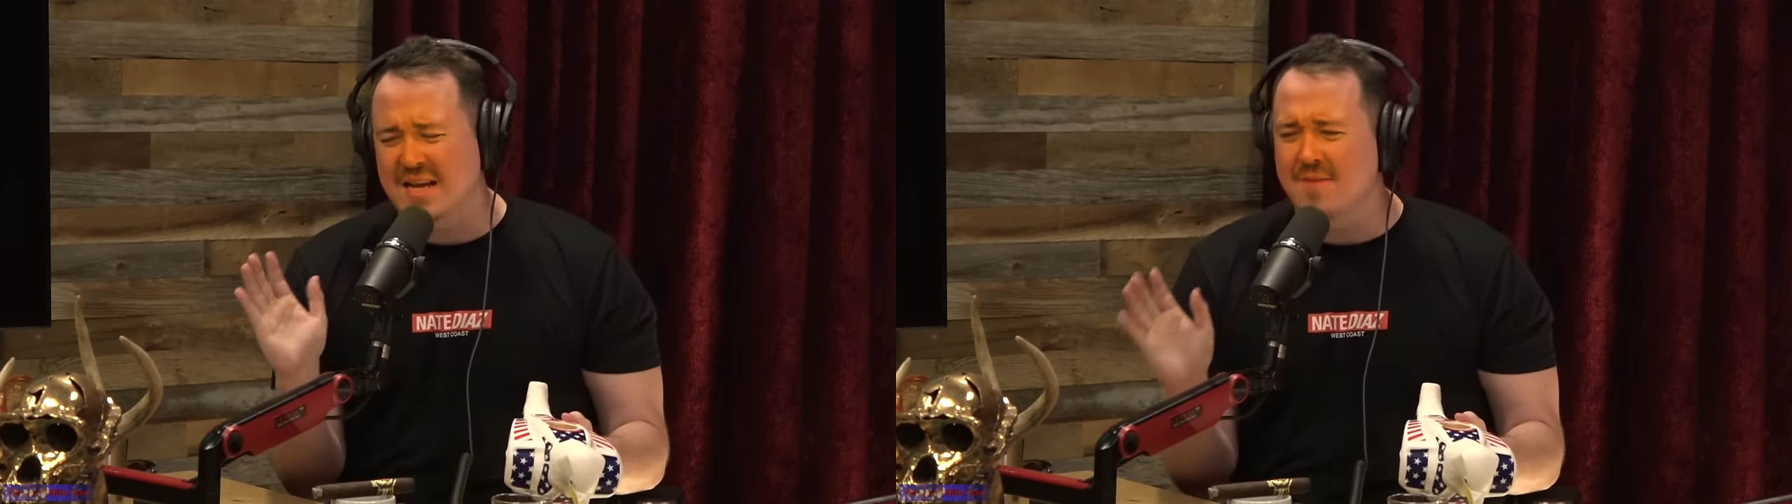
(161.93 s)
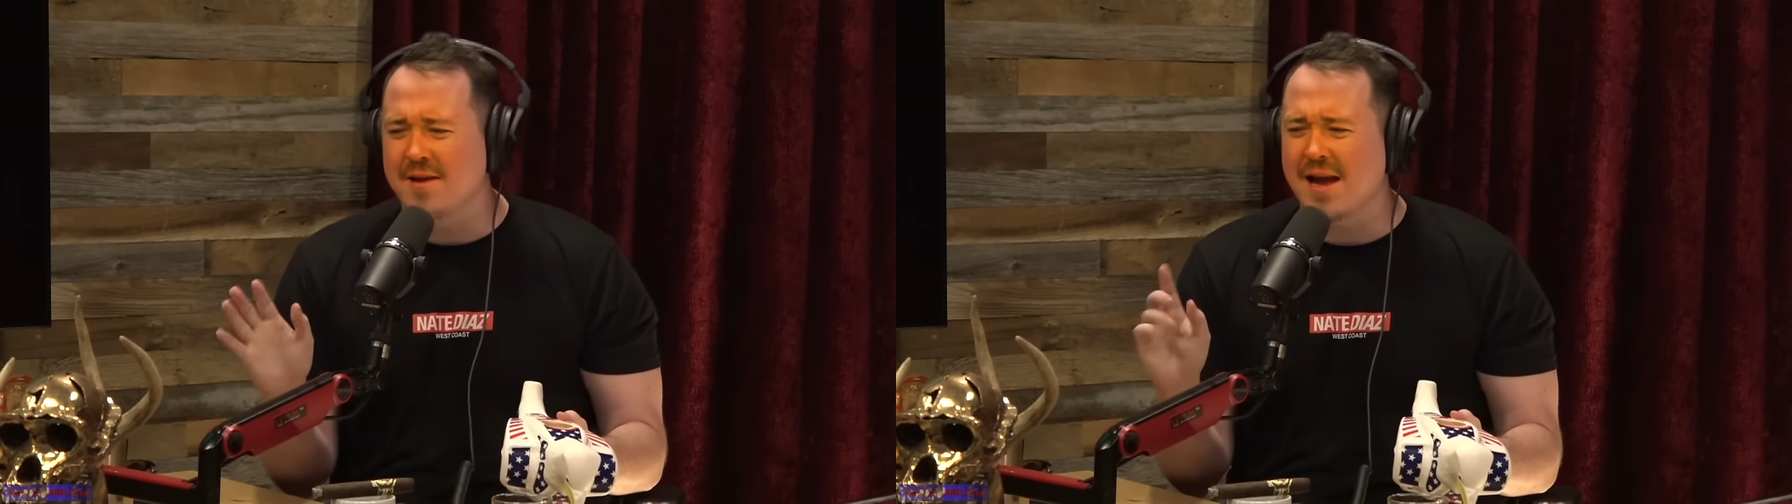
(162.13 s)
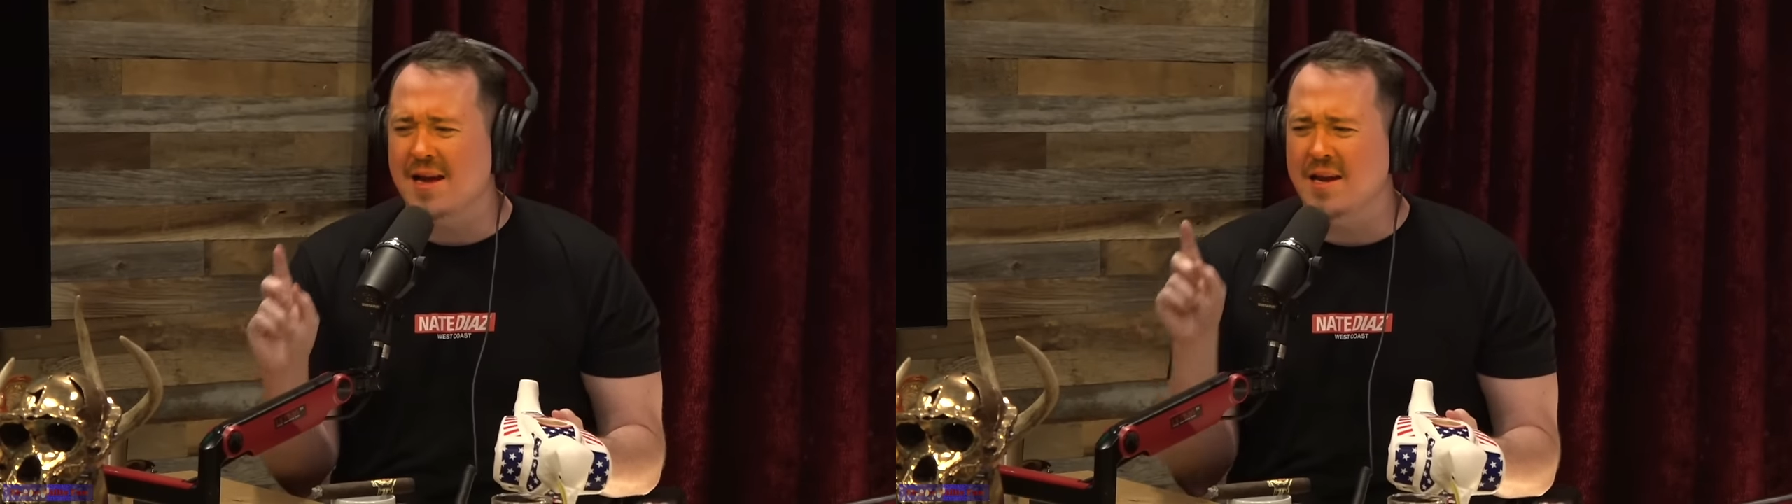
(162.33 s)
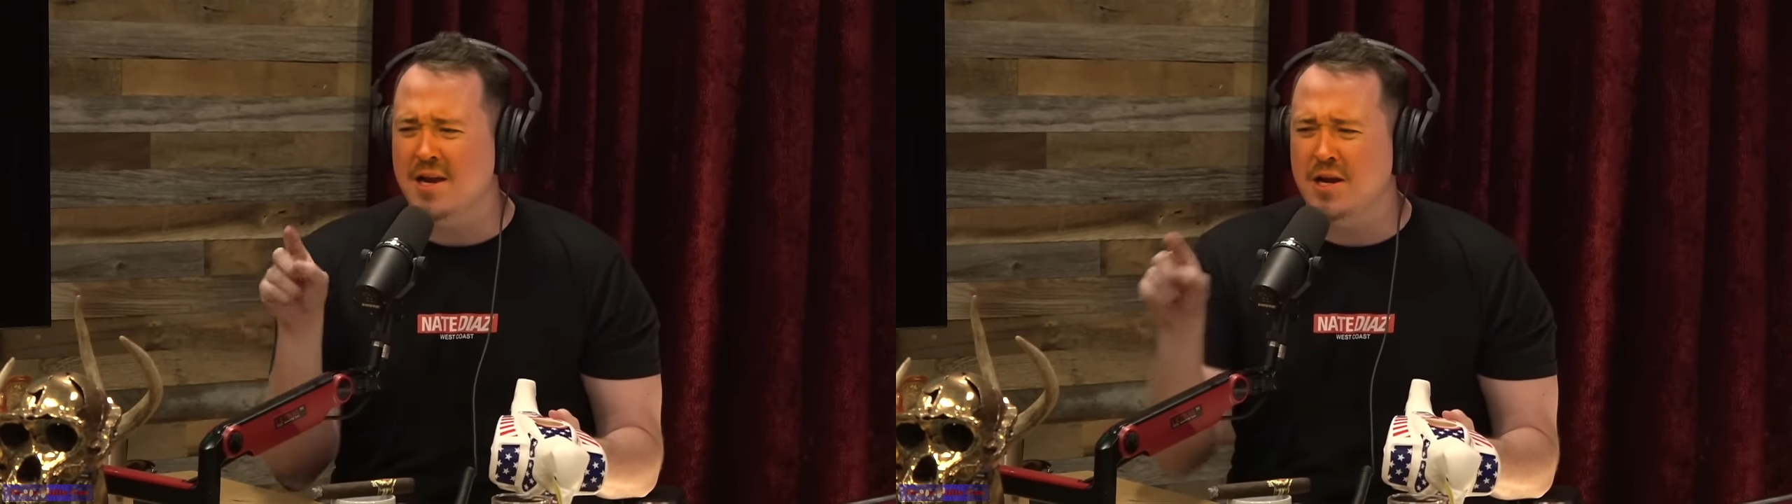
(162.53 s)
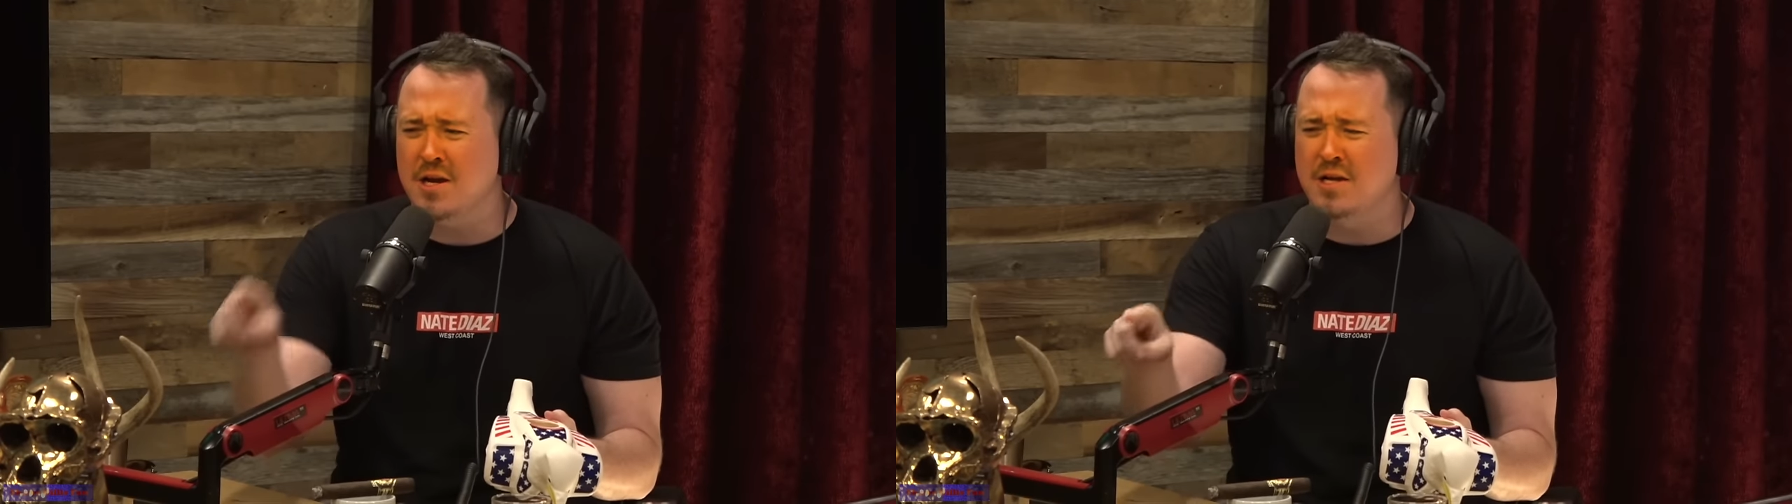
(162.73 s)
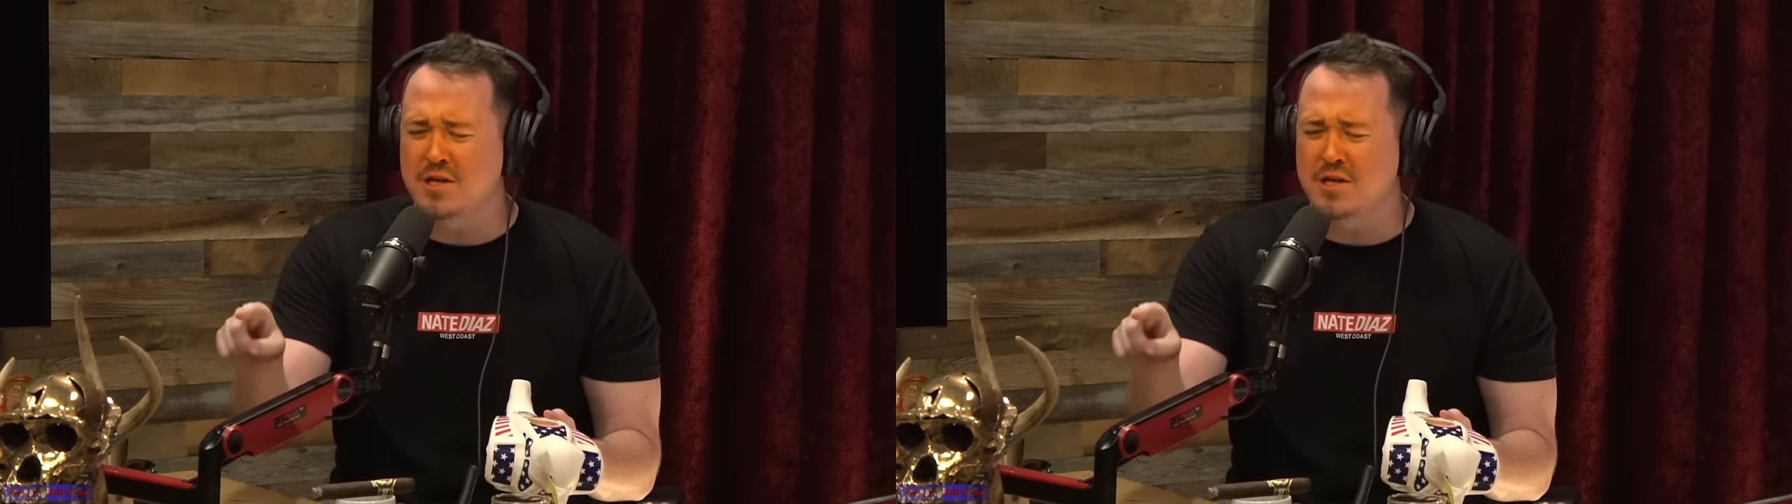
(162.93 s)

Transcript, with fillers: coming out here.